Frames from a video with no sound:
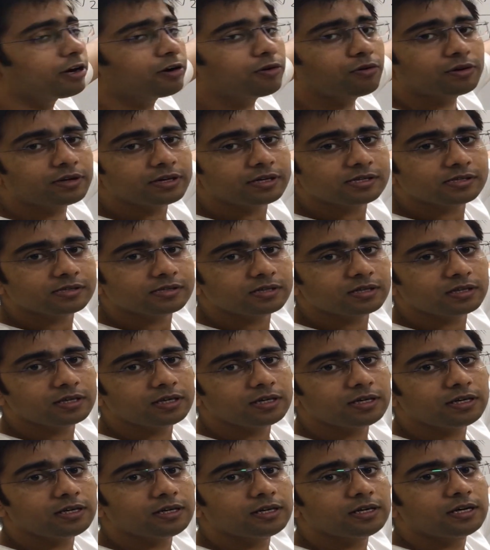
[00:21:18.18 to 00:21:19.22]
naught is
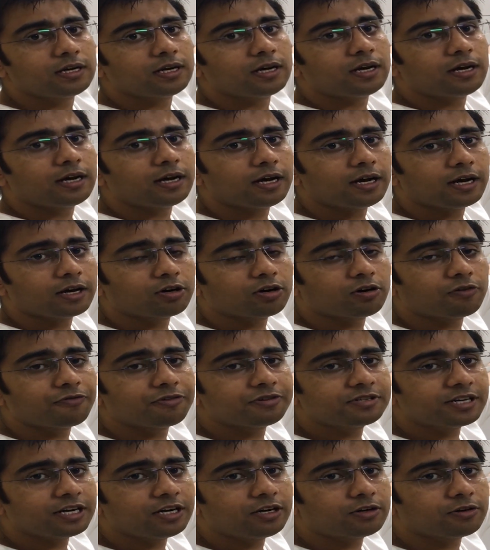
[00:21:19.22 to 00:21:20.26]
the
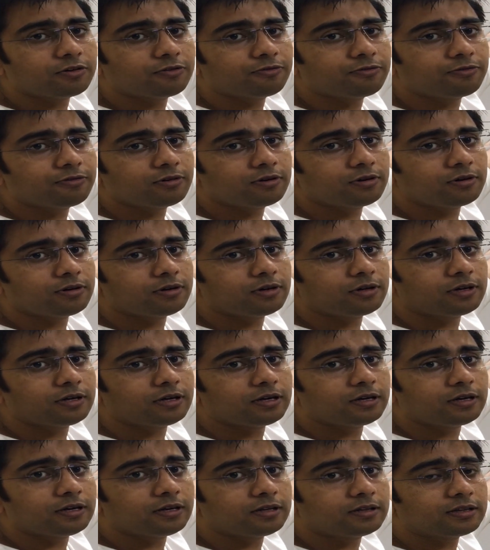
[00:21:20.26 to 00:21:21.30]
coefficient of
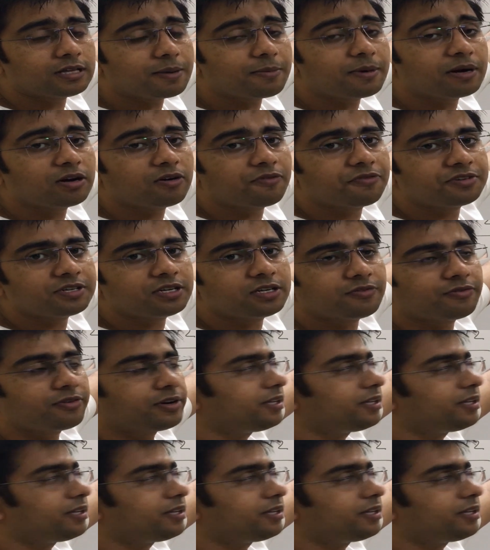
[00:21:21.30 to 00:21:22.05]
thermal coefficient of